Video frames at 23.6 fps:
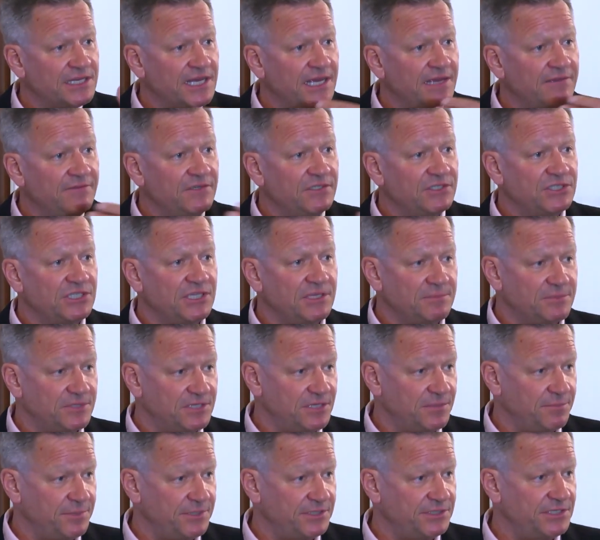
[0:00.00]
Navy ships,
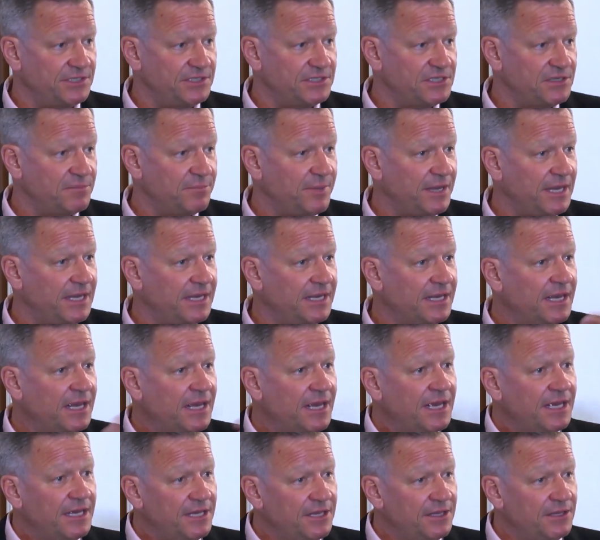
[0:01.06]
to participate
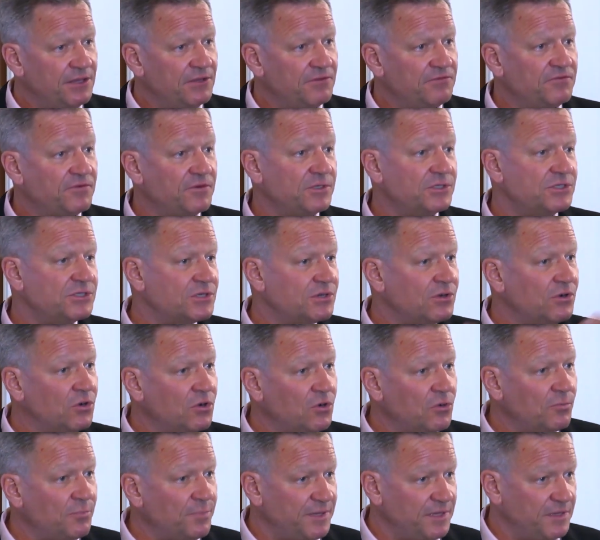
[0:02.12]
in the first
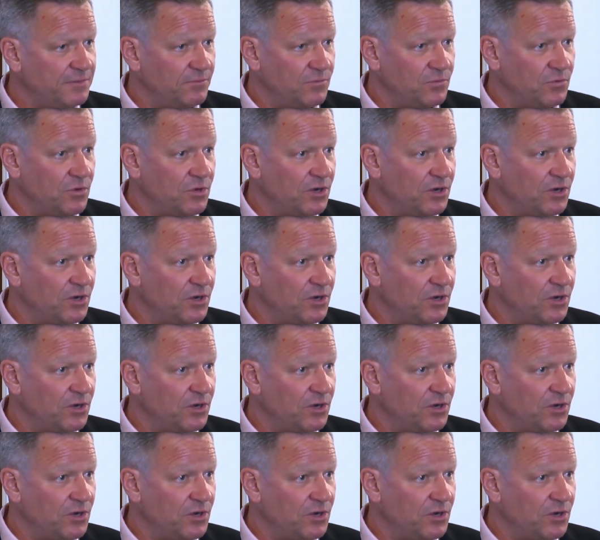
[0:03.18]
Opium